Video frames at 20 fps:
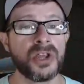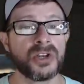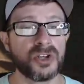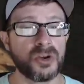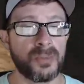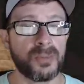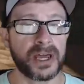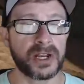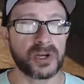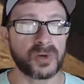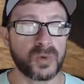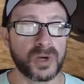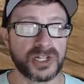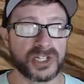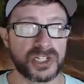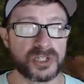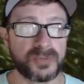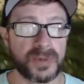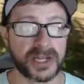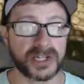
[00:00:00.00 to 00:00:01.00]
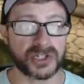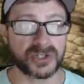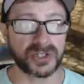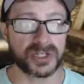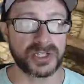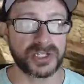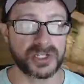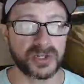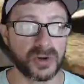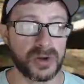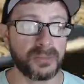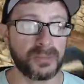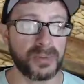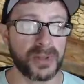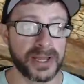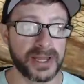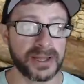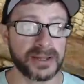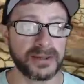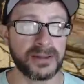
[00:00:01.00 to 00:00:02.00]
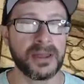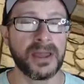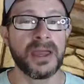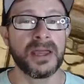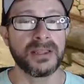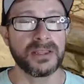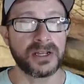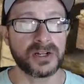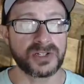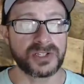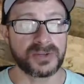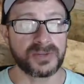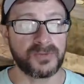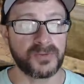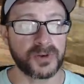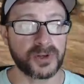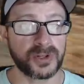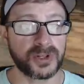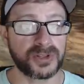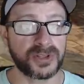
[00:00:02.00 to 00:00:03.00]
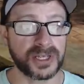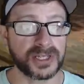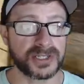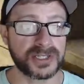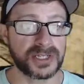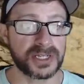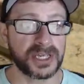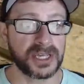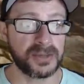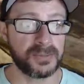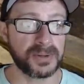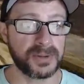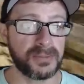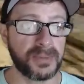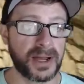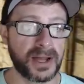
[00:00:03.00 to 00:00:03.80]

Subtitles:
no matter which specialist you are playing. There are some further things to keep in